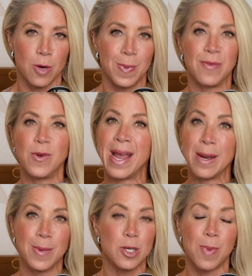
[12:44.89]
But if you ate
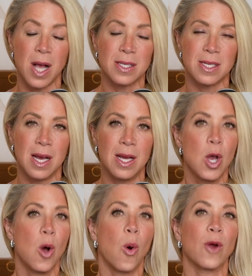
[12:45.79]
a bunch of pasta,
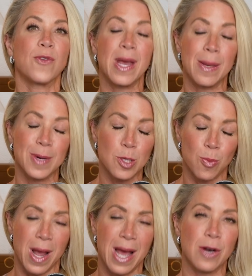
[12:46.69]
or if you ate a bunch of
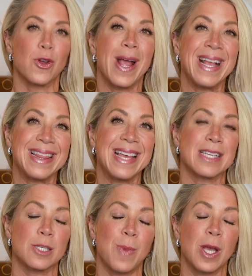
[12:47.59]
bread, or if you ate things
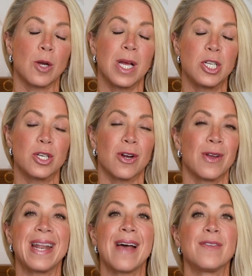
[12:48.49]
that spike your blood sugar, and
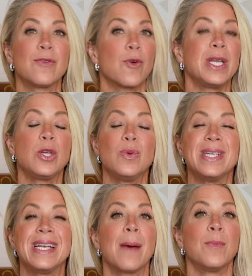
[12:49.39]
then heaven forbid you
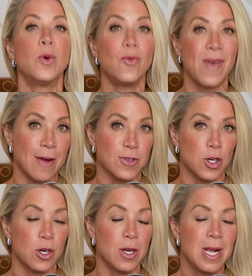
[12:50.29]
did not move after